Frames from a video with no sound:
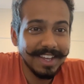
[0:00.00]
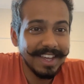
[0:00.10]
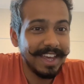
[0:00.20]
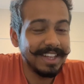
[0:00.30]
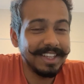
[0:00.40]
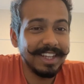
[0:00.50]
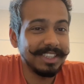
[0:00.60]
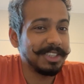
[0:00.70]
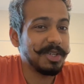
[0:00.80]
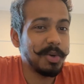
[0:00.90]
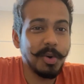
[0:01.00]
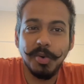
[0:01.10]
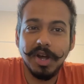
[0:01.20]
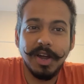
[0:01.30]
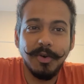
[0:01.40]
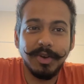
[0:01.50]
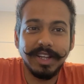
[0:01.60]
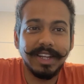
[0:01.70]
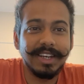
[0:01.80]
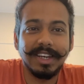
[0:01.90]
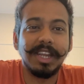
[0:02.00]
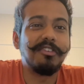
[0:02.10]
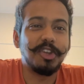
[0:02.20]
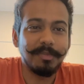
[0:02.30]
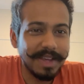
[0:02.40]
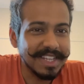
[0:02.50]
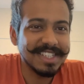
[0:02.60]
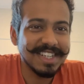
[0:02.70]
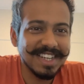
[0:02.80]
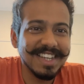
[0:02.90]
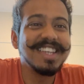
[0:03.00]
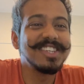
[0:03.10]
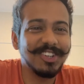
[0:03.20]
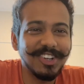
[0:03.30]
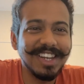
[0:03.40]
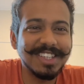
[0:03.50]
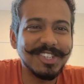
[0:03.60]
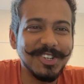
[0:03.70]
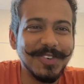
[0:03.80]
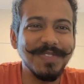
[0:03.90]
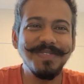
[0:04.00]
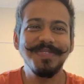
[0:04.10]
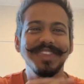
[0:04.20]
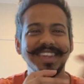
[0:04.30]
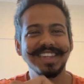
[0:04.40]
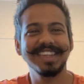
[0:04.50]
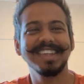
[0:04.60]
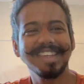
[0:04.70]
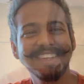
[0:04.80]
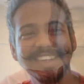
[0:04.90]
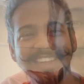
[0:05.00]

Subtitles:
and then go out and give it your best. So let's go. First